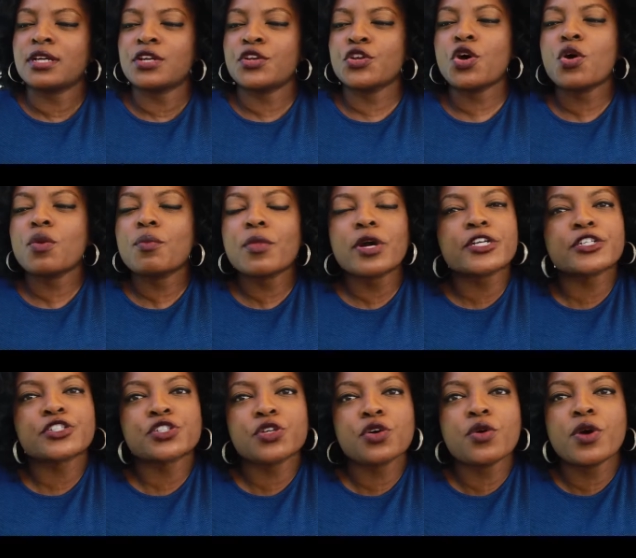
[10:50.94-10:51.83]
No,
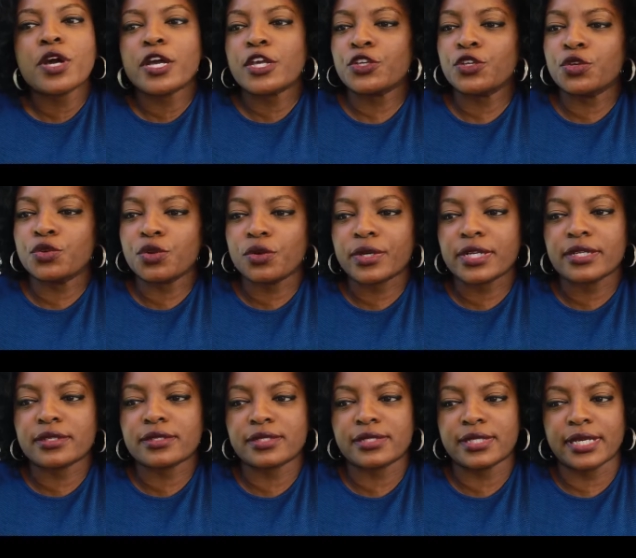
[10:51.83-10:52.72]
Marshall, you don't
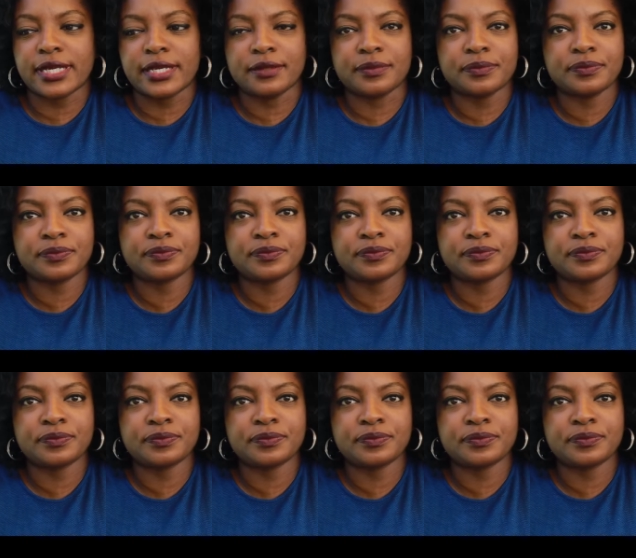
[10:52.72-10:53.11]
understand.